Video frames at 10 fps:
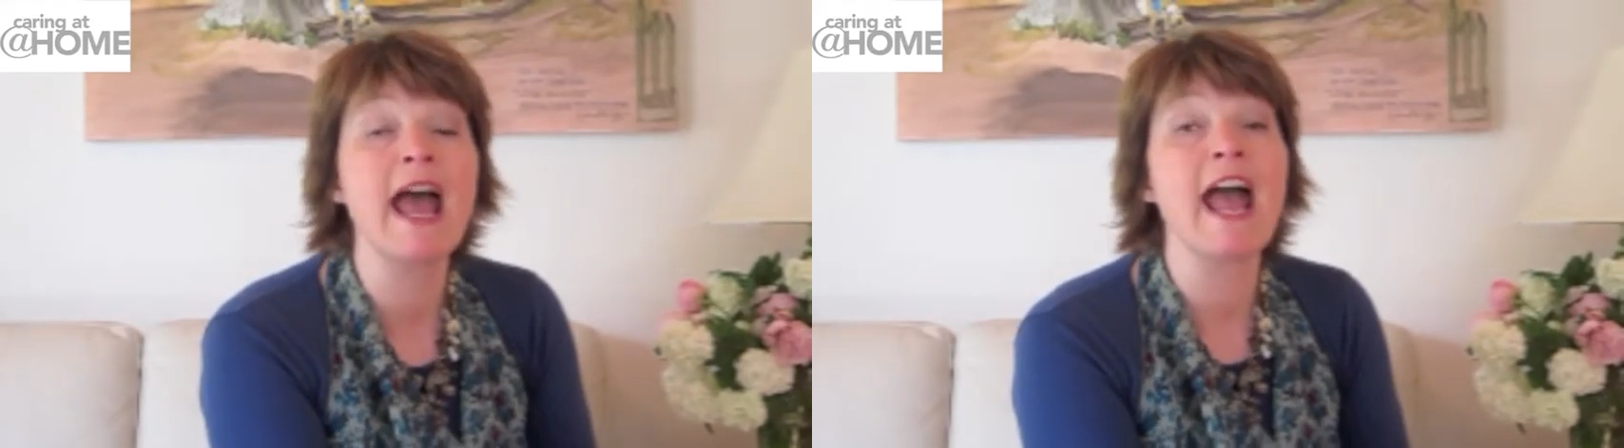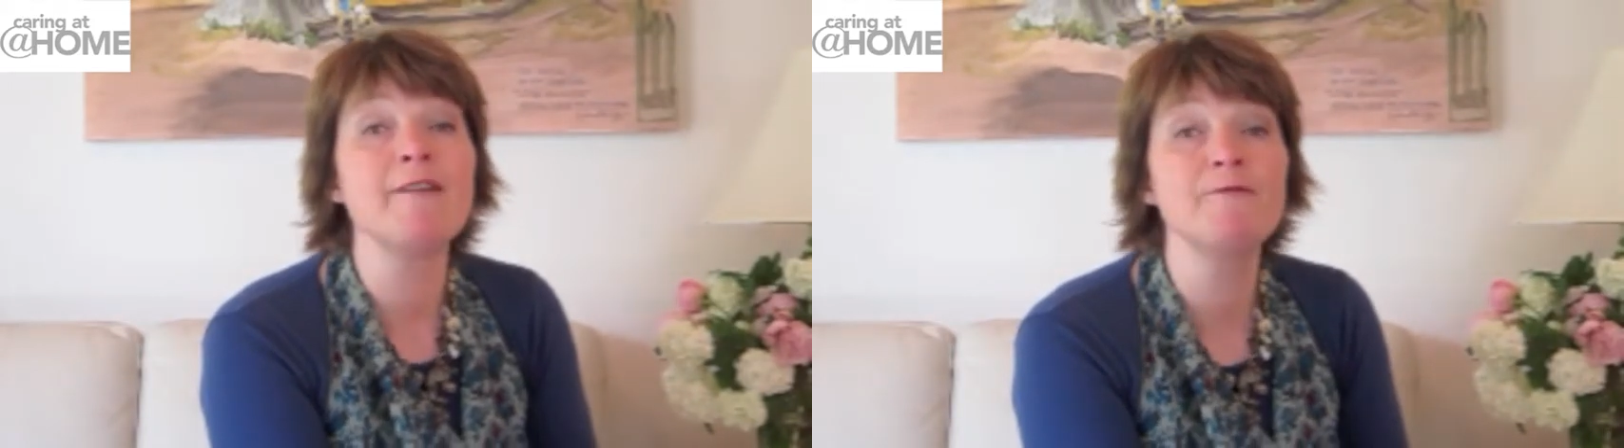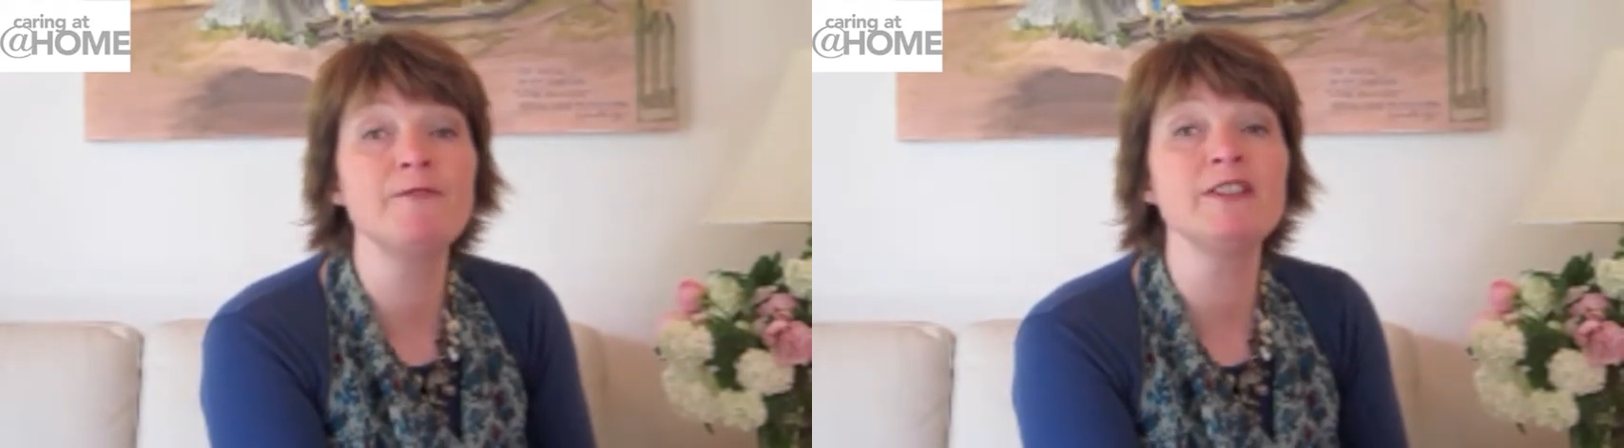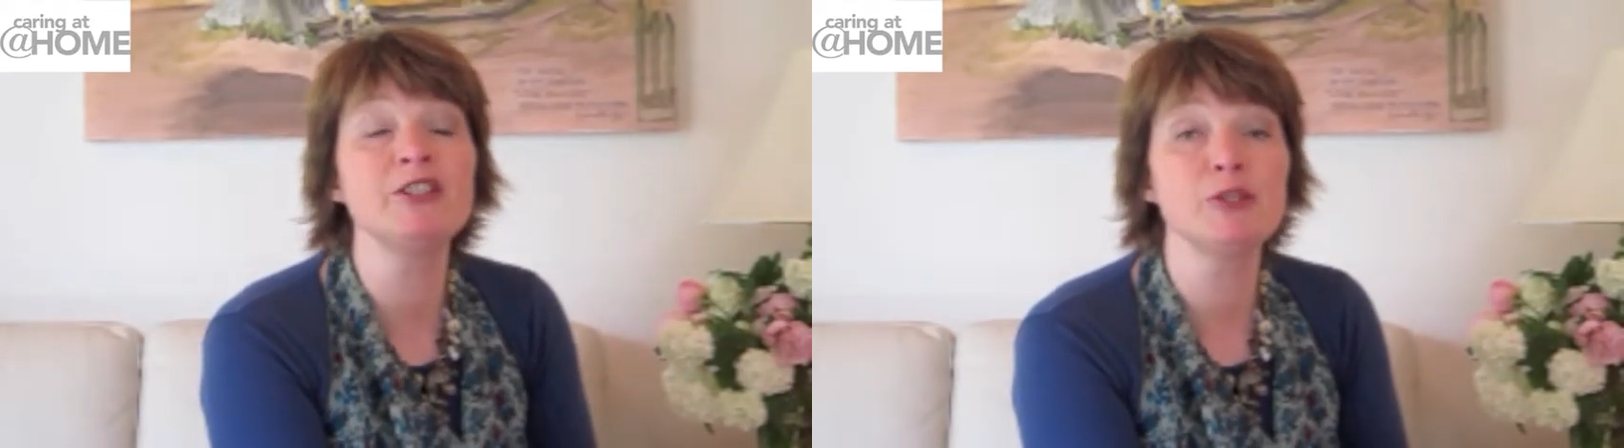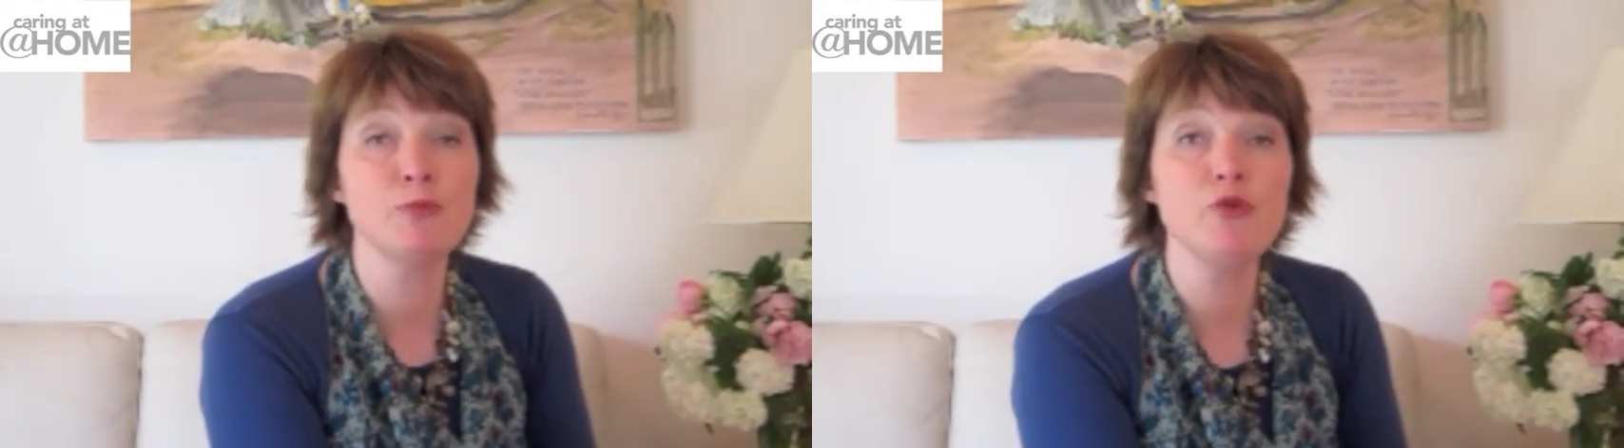and fit
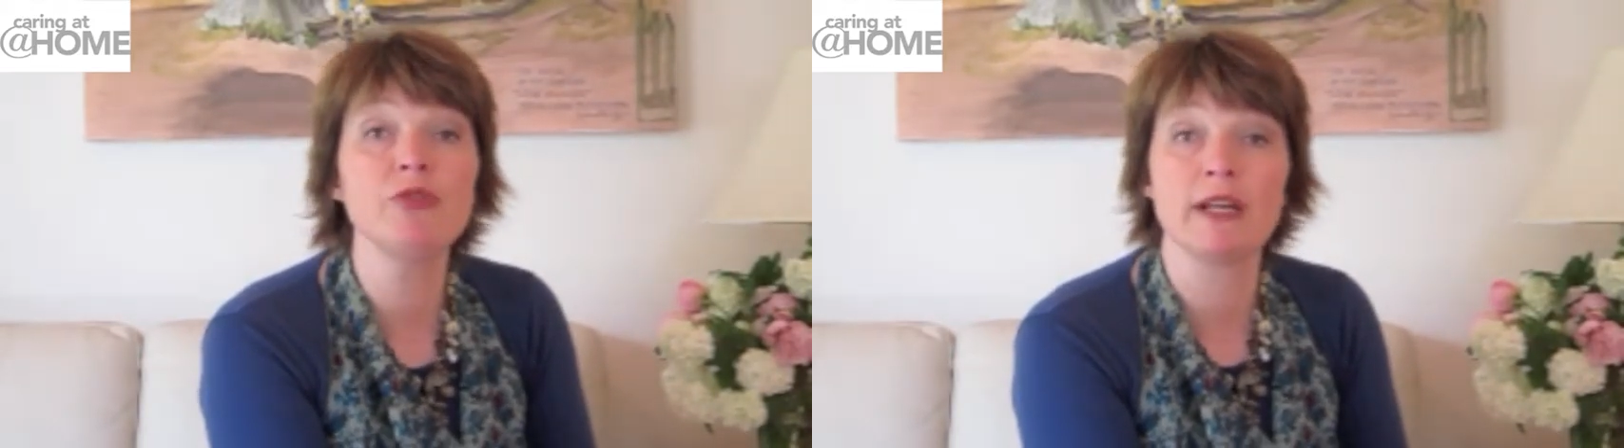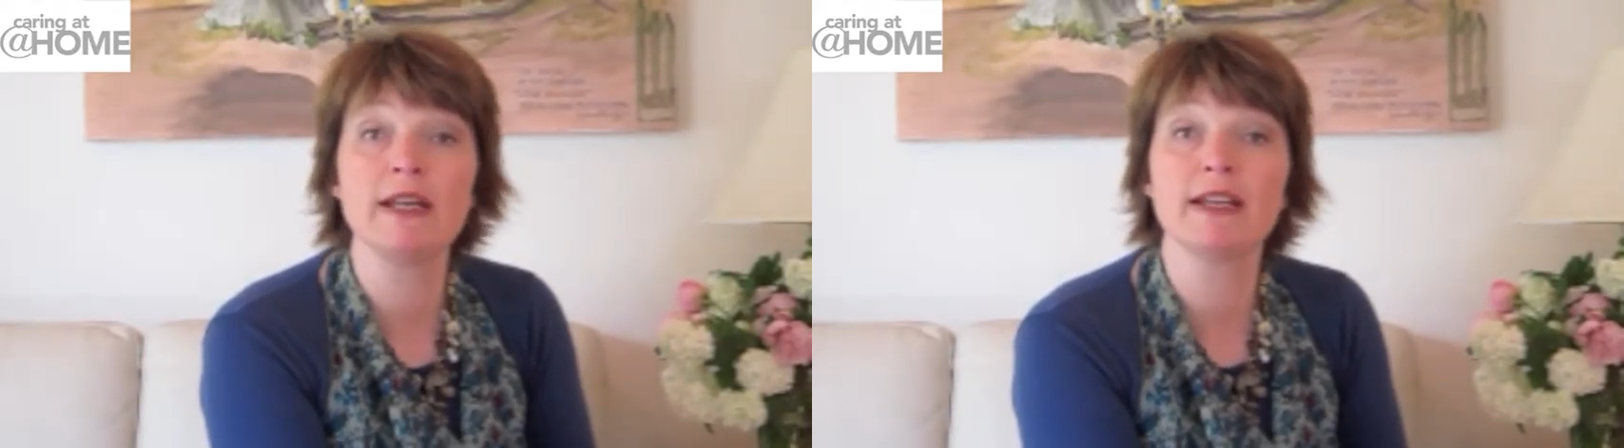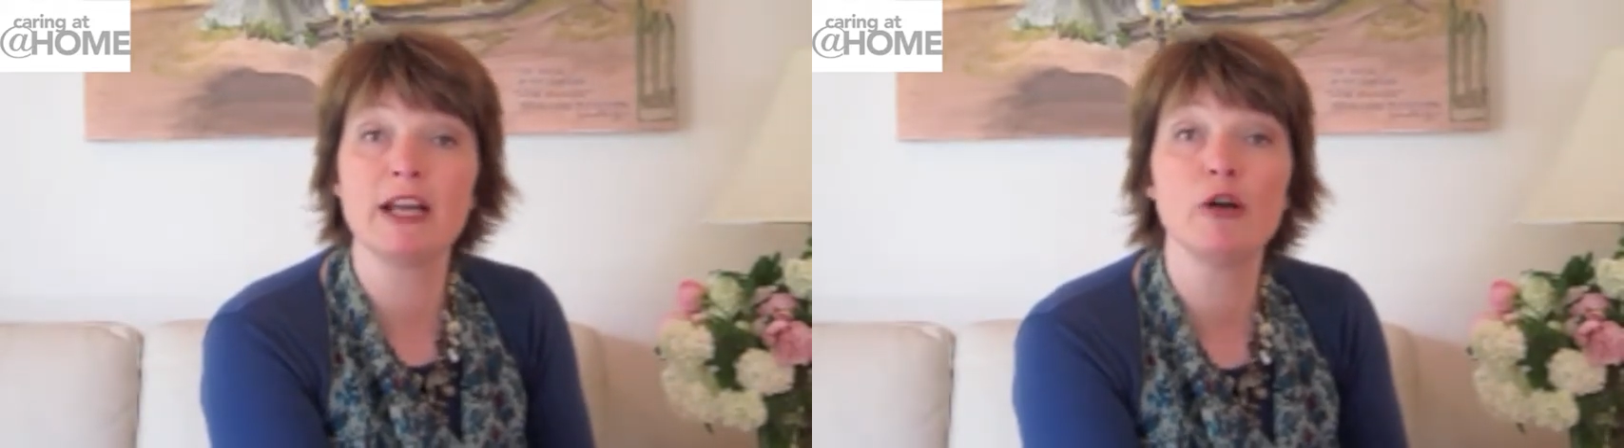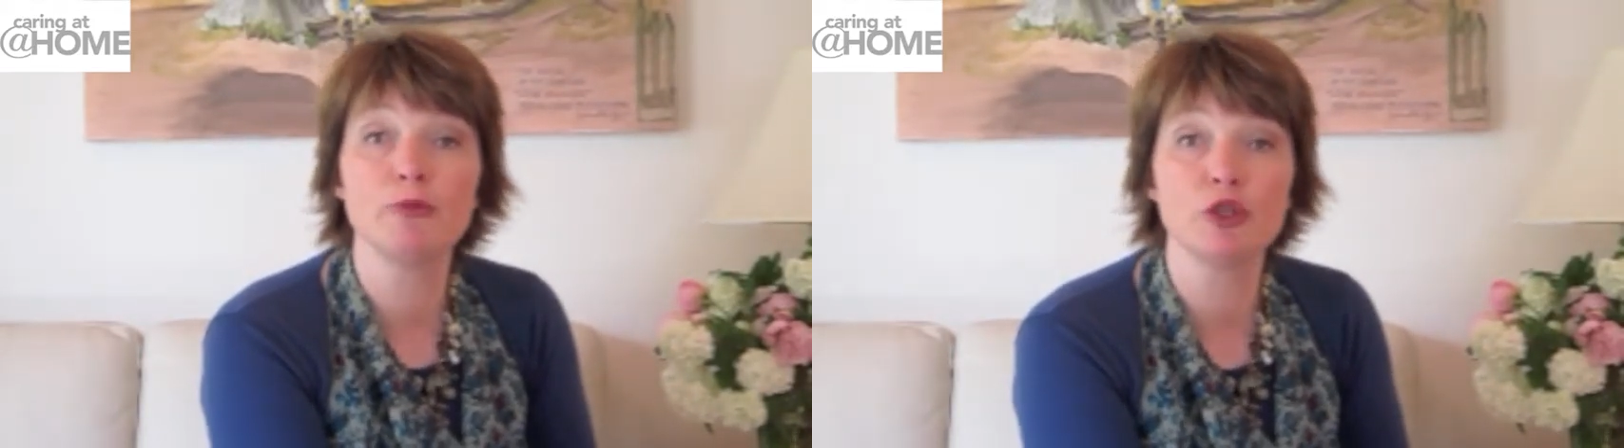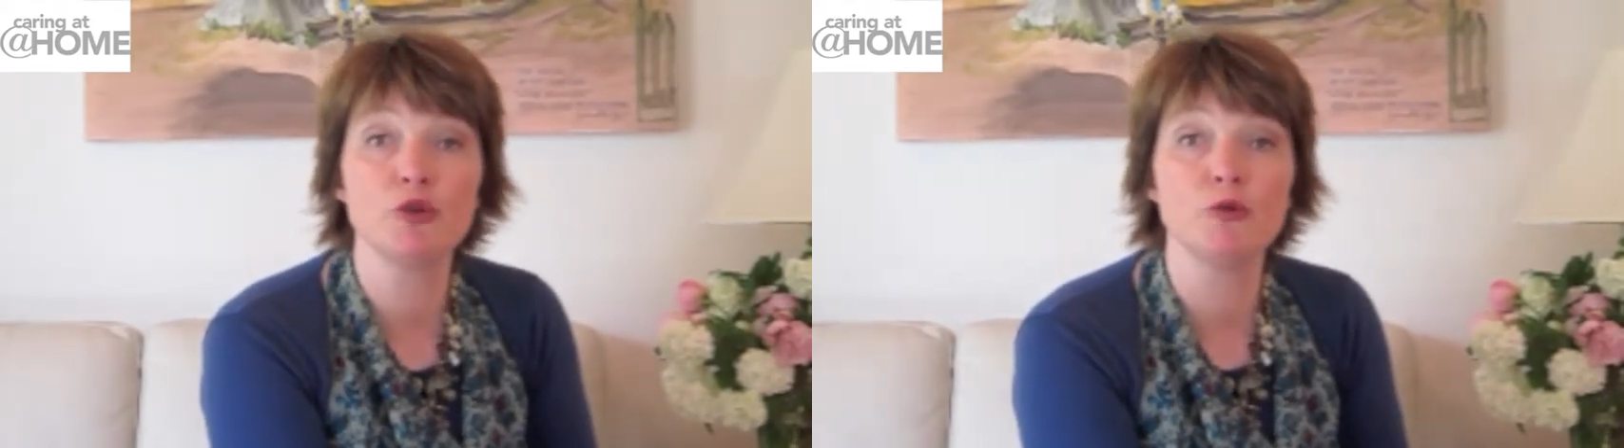smoothly can help
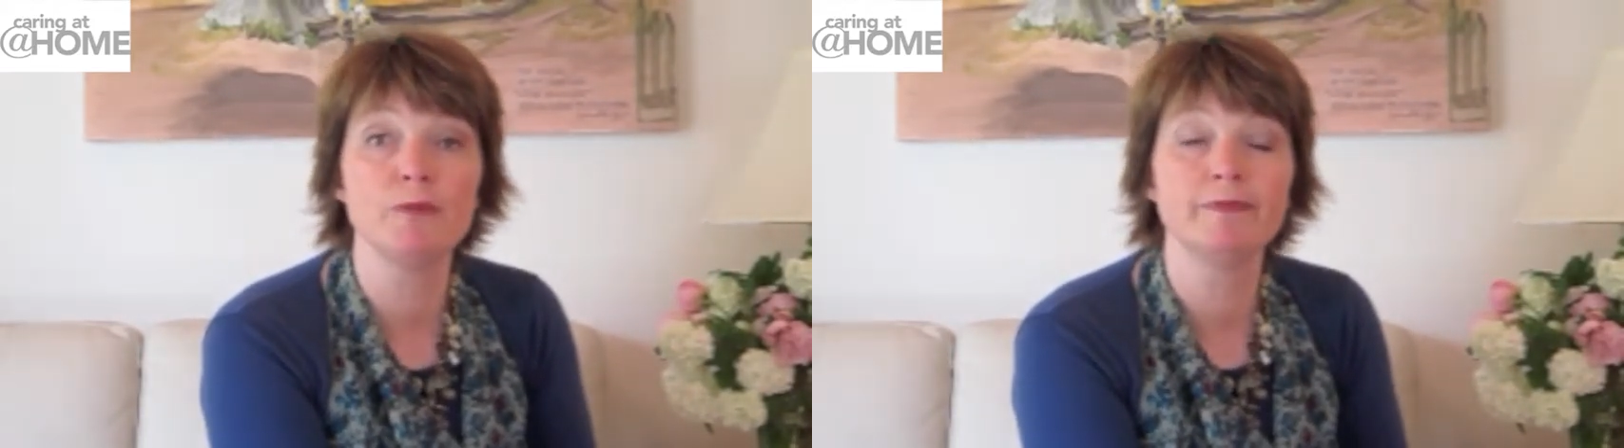too.